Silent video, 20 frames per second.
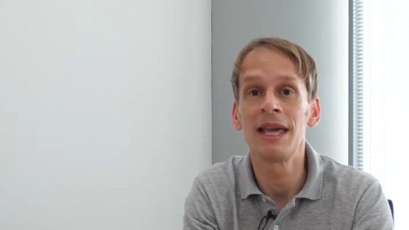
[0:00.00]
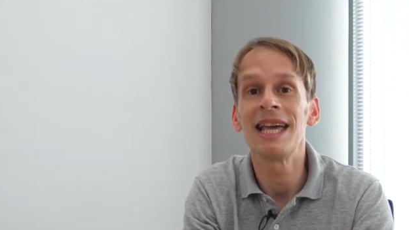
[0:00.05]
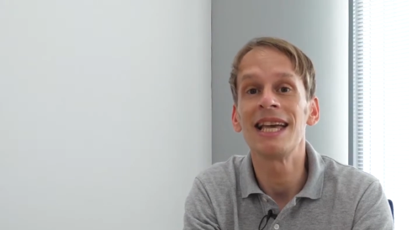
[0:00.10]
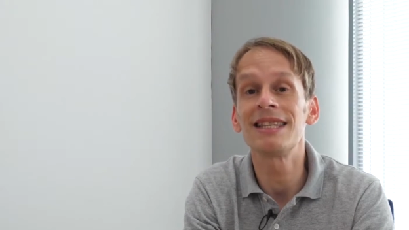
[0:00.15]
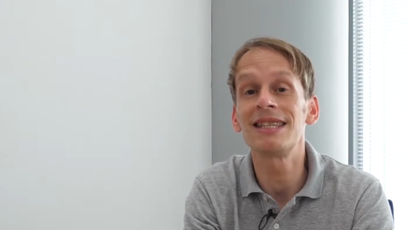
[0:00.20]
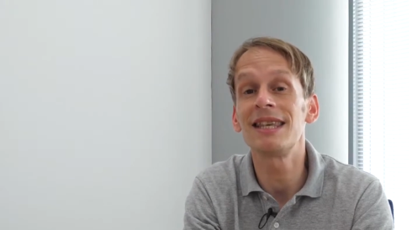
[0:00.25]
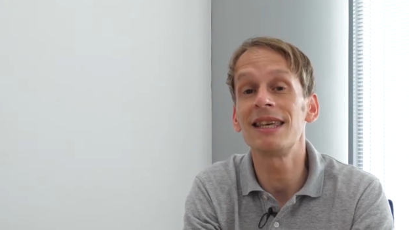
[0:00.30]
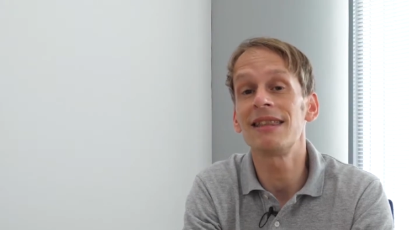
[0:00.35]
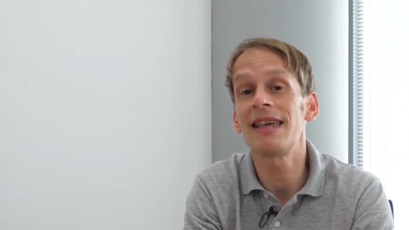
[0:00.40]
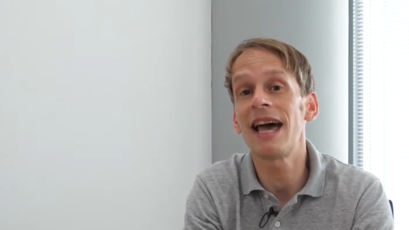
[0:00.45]

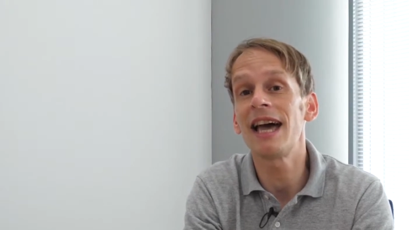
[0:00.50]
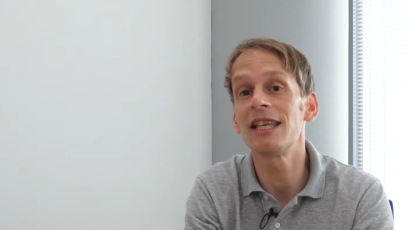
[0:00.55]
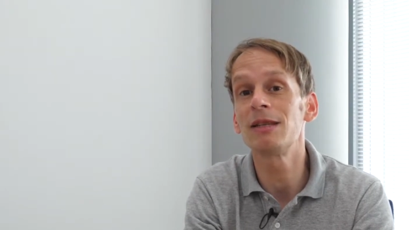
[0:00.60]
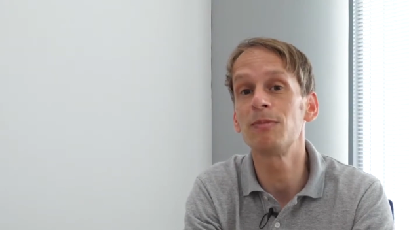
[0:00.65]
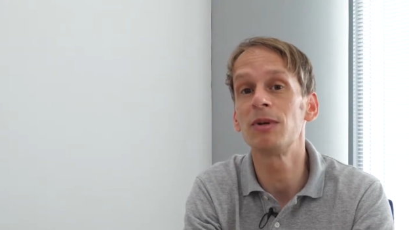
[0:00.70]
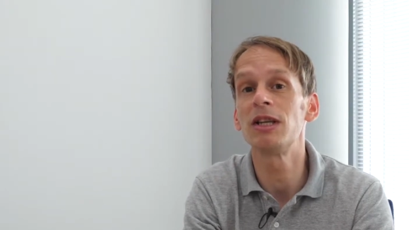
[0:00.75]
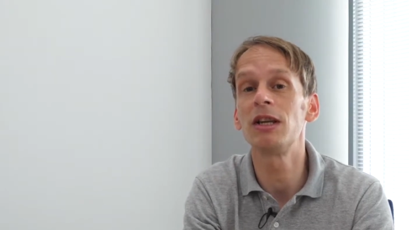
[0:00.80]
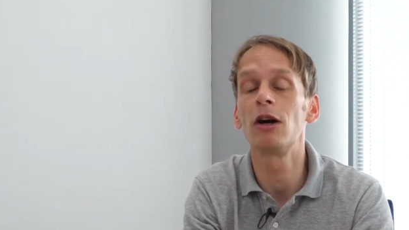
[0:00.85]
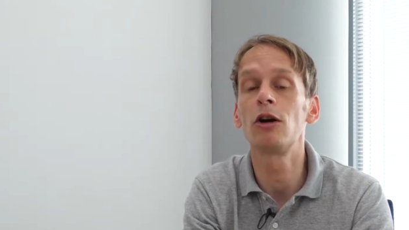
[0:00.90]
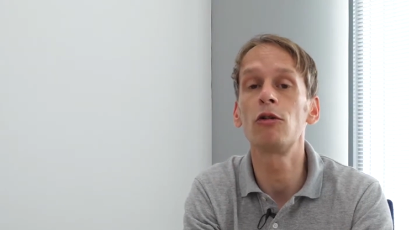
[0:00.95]
is that there has
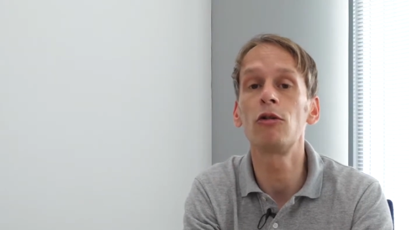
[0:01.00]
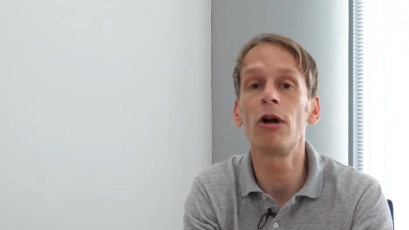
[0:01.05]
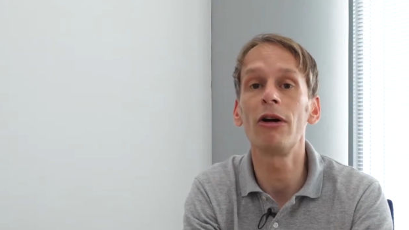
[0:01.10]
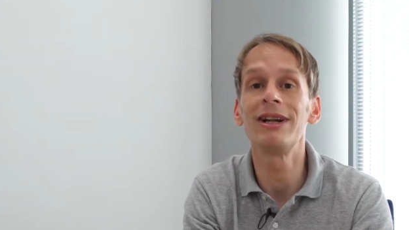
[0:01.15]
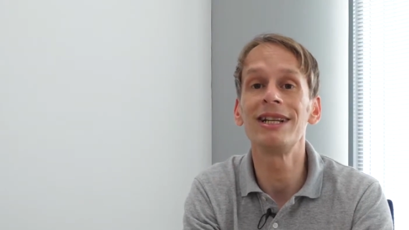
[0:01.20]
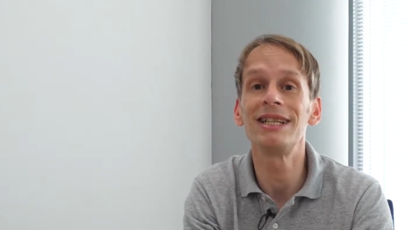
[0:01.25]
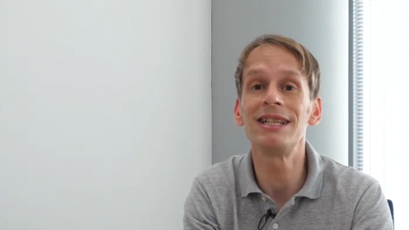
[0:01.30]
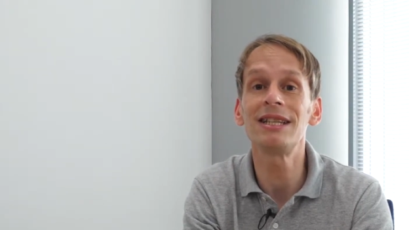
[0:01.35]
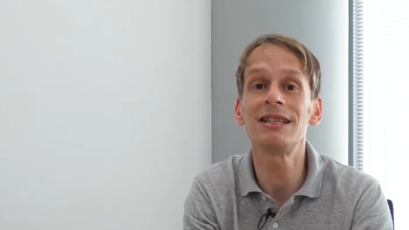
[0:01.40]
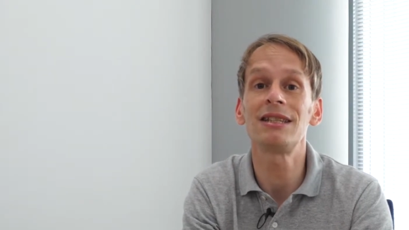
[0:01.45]
been a
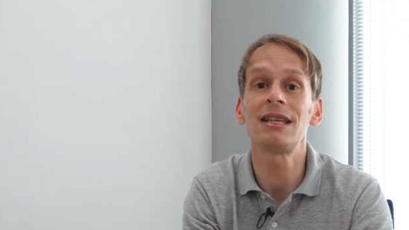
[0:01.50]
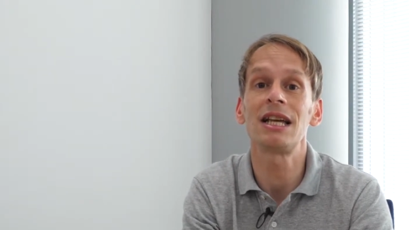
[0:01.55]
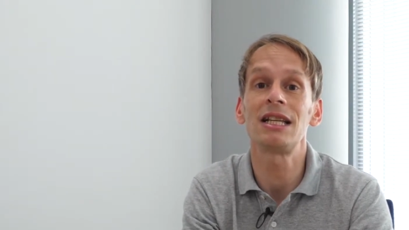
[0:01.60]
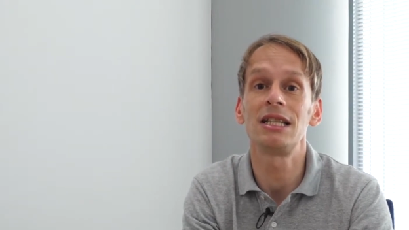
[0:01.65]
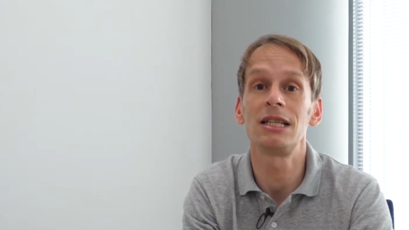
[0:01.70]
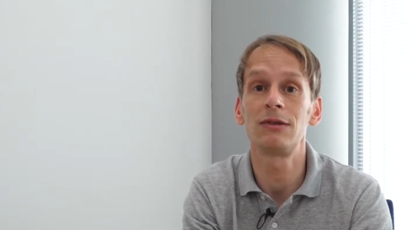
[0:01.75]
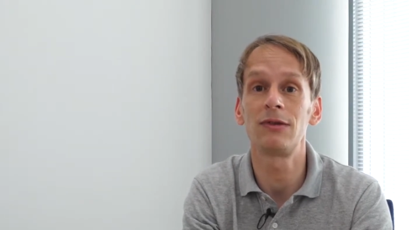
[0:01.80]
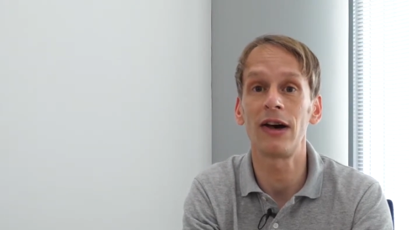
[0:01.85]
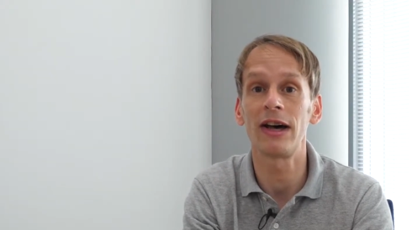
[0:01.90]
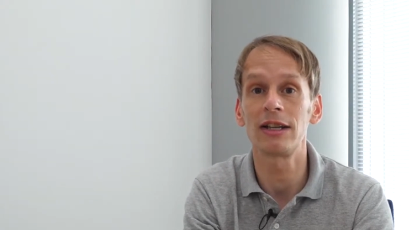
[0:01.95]
growing
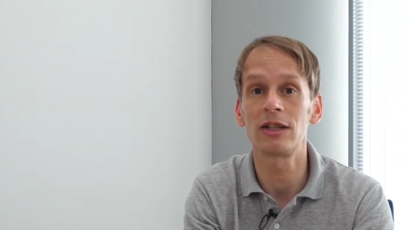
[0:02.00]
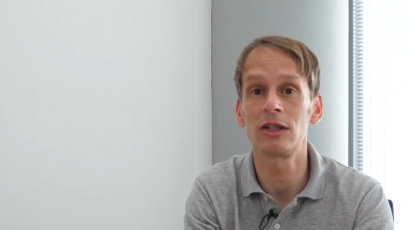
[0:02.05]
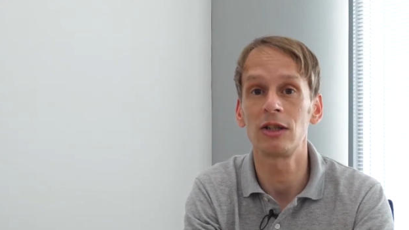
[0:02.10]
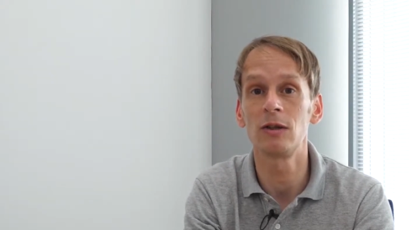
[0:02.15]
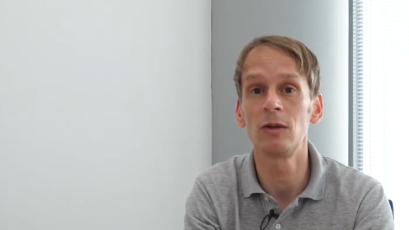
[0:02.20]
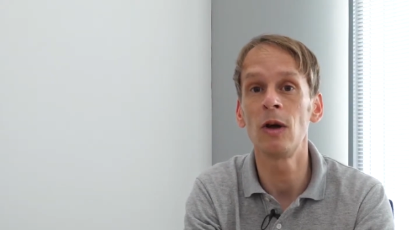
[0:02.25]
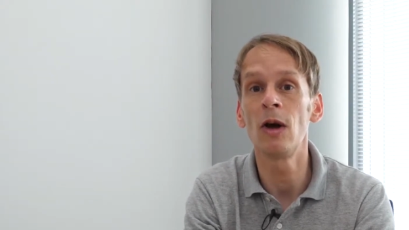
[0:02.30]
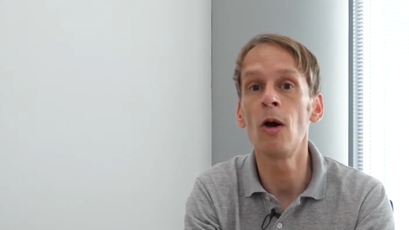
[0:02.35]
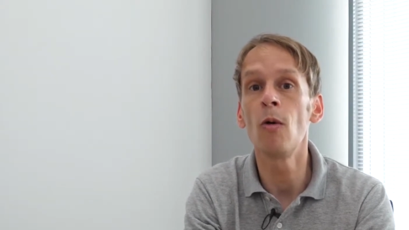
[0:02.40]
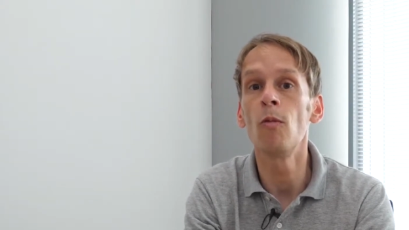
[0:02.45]

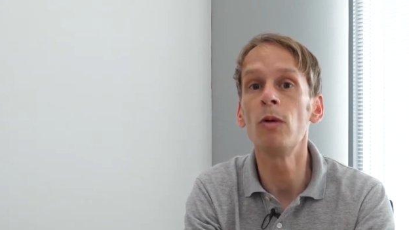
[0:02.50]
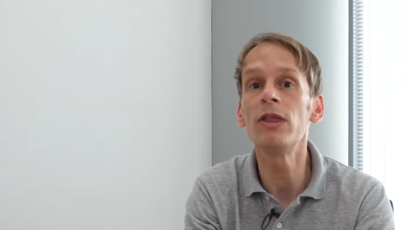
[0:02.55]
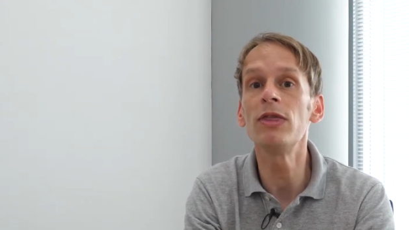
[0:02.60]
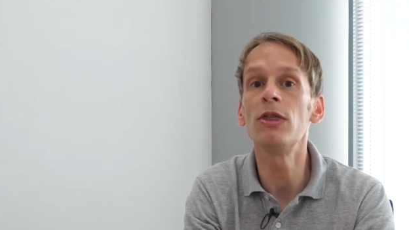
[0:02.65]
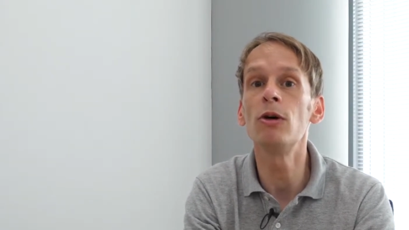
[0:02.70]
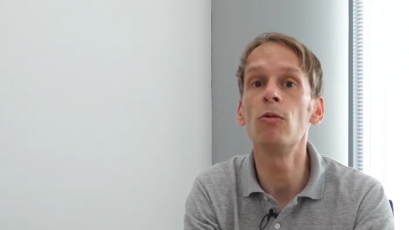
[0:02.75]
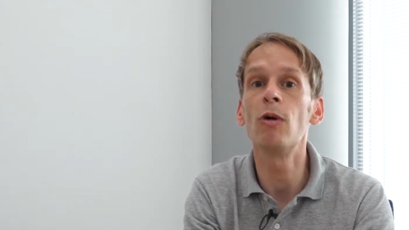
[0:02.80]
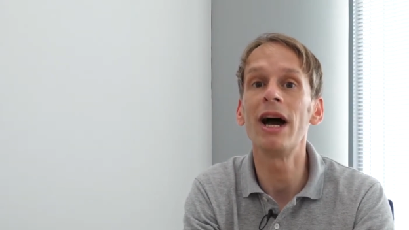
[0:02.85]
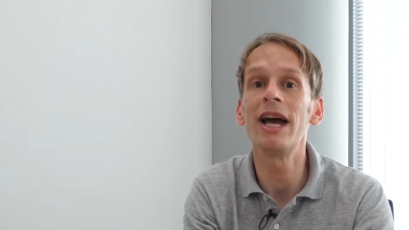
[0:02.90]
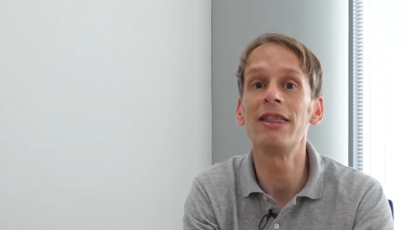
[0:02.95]
dissatisfaction
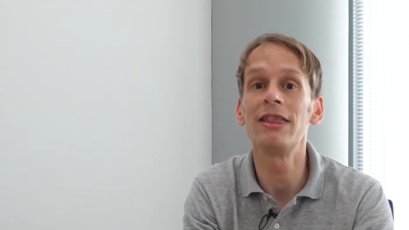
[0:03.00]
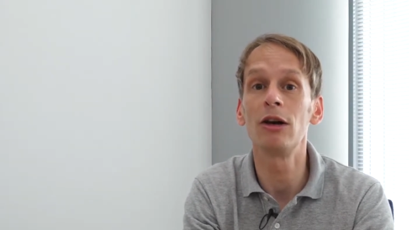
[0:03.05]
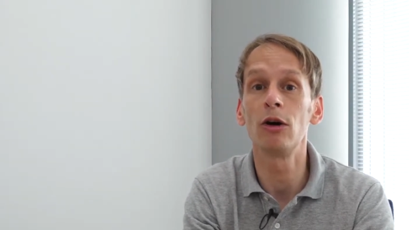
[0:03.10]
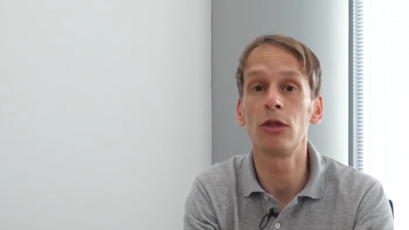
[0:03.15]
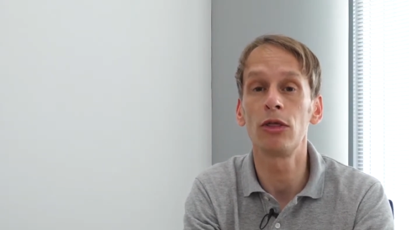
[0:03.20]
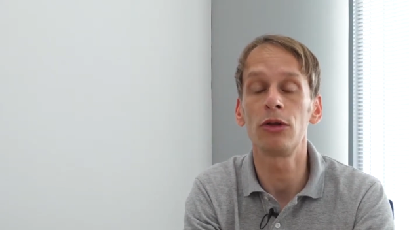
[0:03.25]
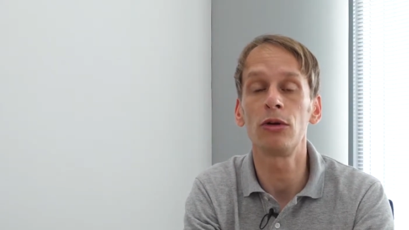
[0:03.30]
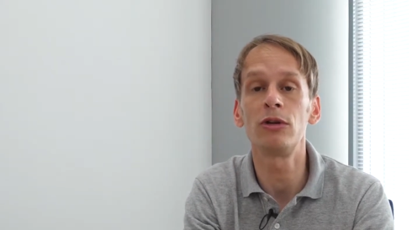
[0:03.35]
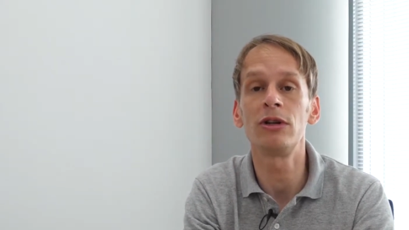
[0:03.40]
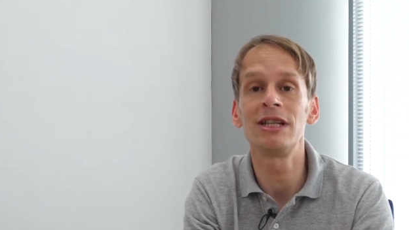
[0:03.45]
with the way the
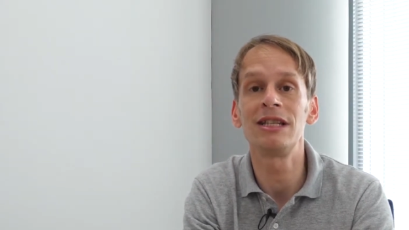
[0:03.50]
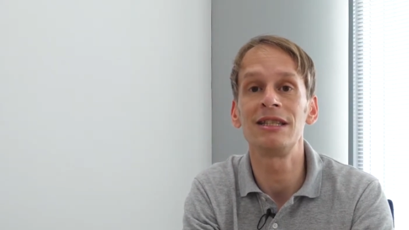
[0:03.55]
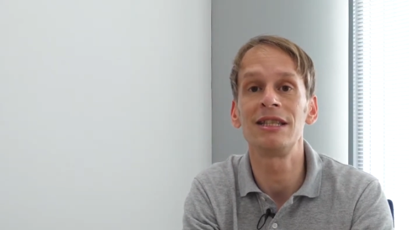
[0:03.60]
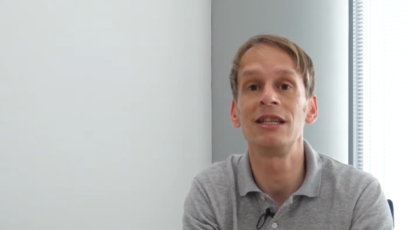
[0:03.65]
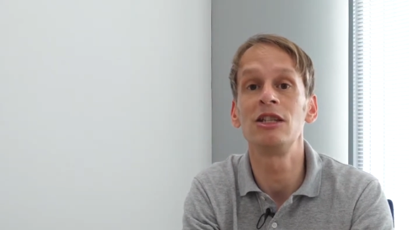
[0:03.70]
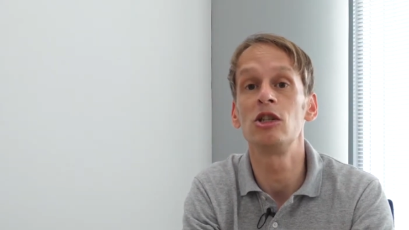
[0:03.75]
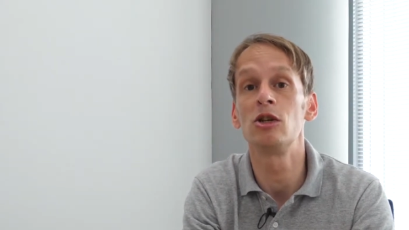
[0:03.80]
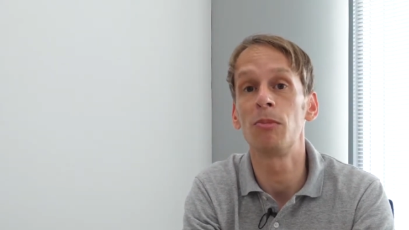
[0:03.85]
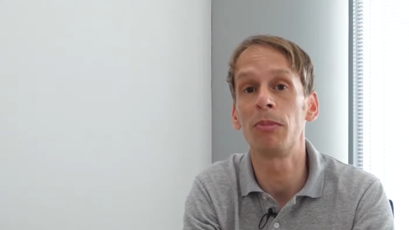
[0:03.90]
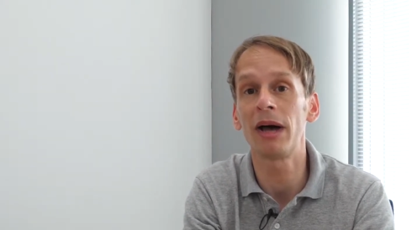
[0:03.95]
authorities
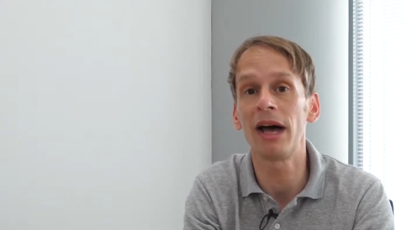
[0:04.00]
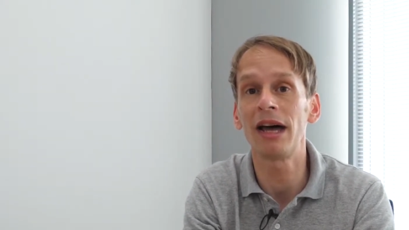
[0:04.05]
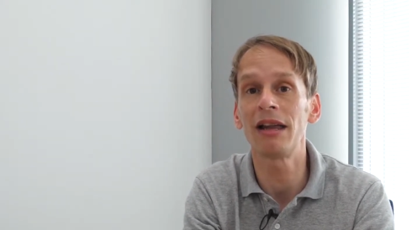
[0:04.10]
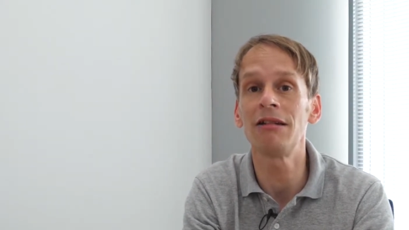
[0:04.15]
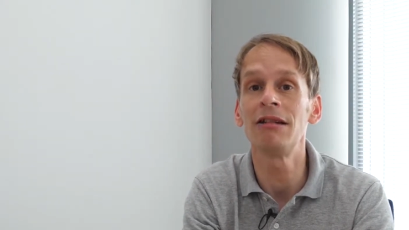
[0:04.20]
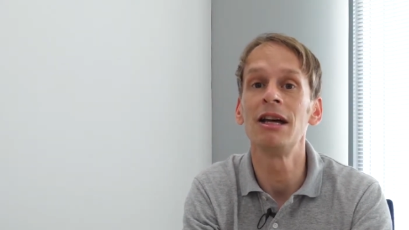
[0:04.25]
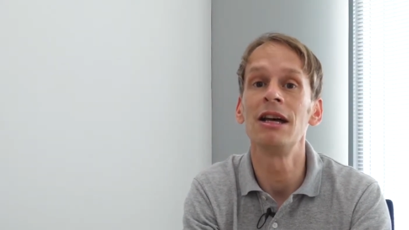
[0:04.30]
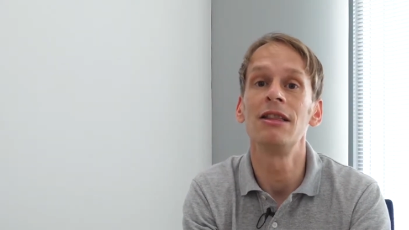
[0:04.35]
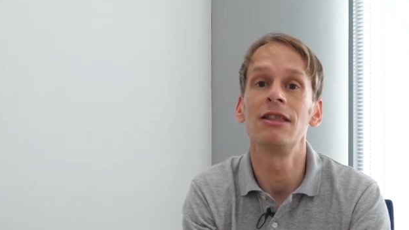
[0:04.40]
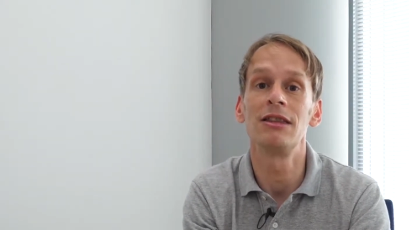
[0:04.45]
in Japan,